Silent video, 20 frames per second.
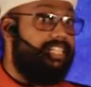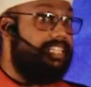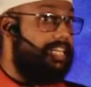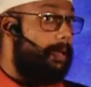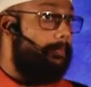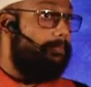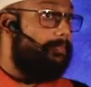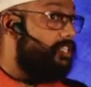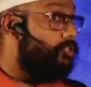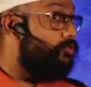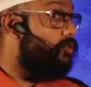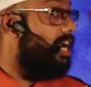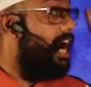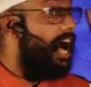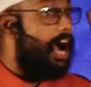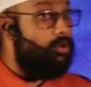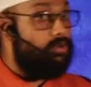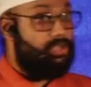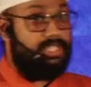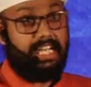temples were
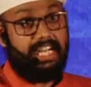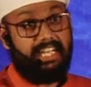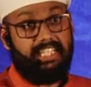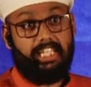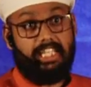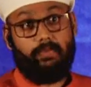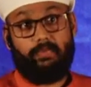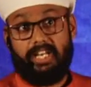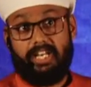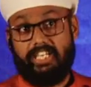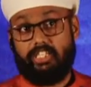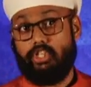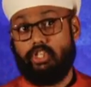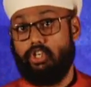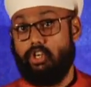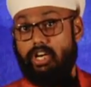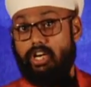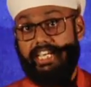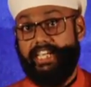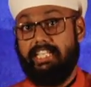outside the village,
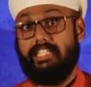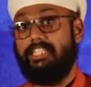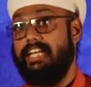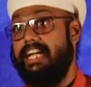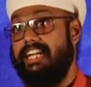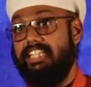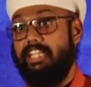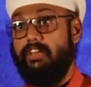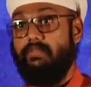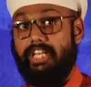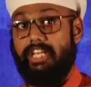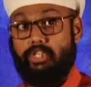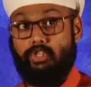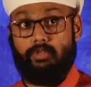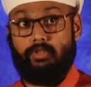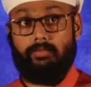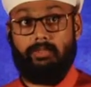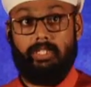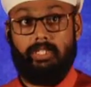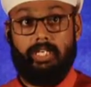not inside the village?
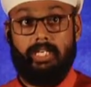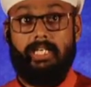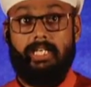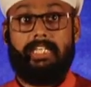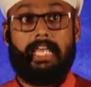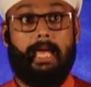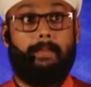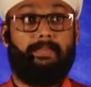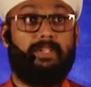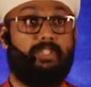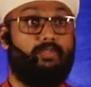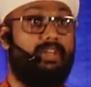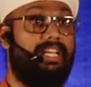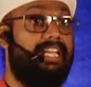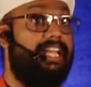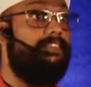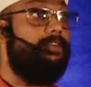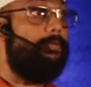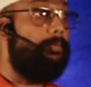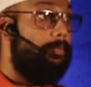Temples were
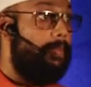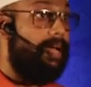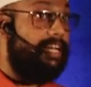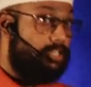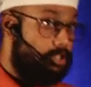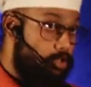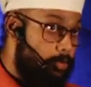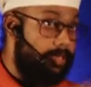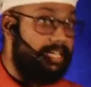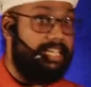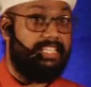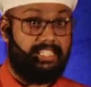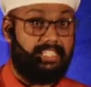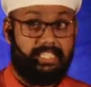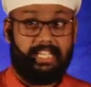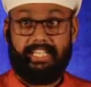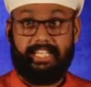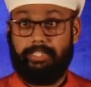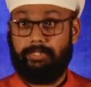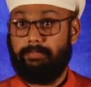never meant to be
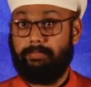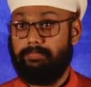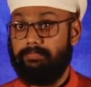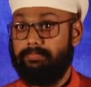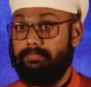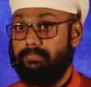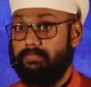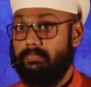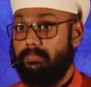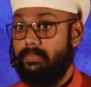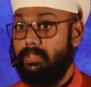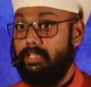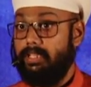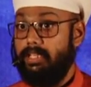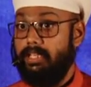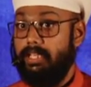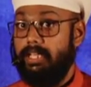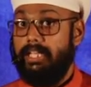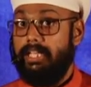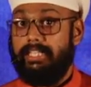inside.
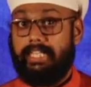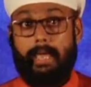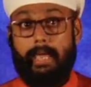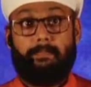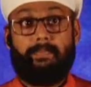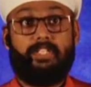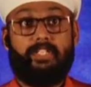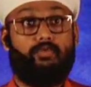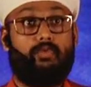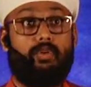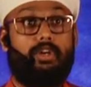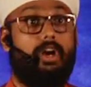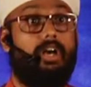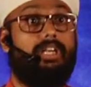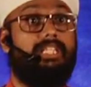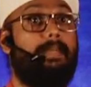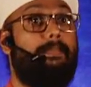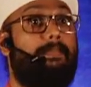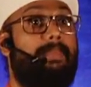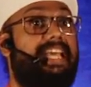Temples were
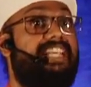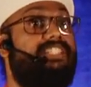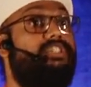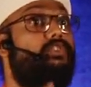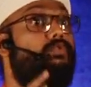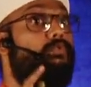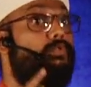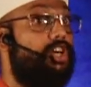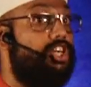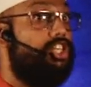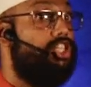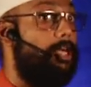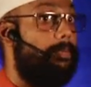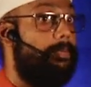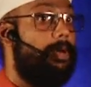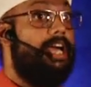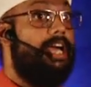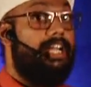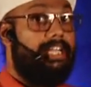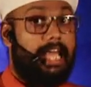not the place of worship.
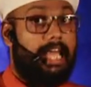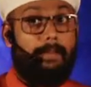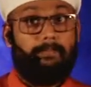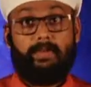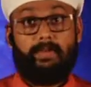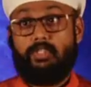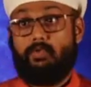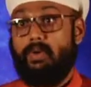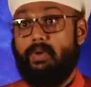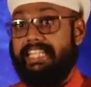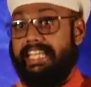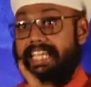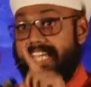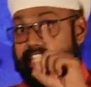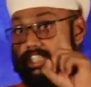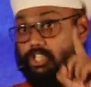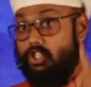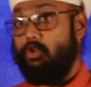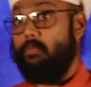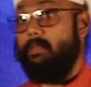Temples were the
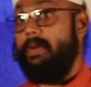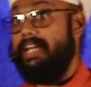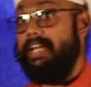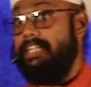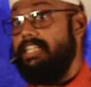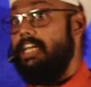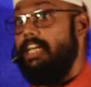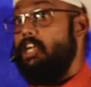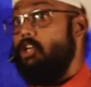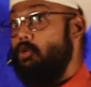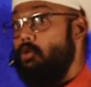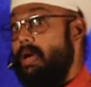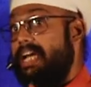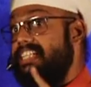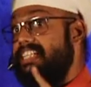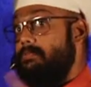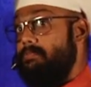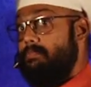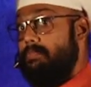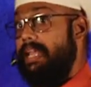instrument to
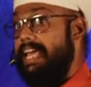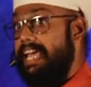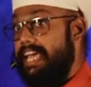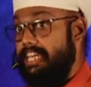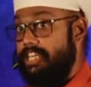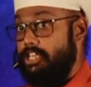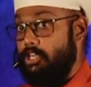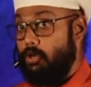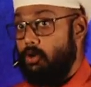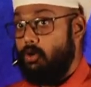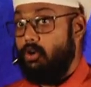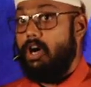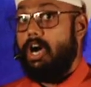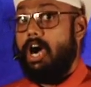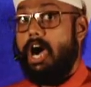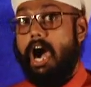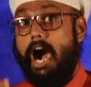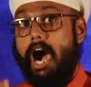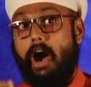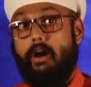explain you
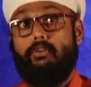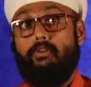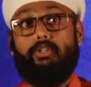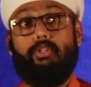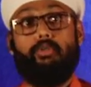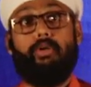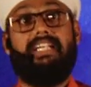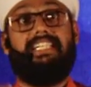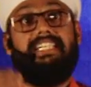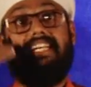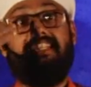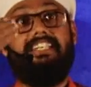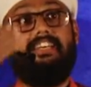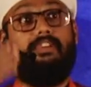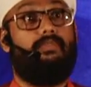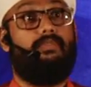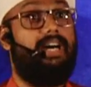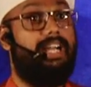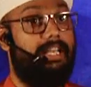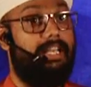how to attain
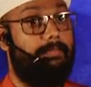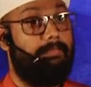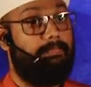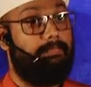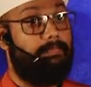nirvana.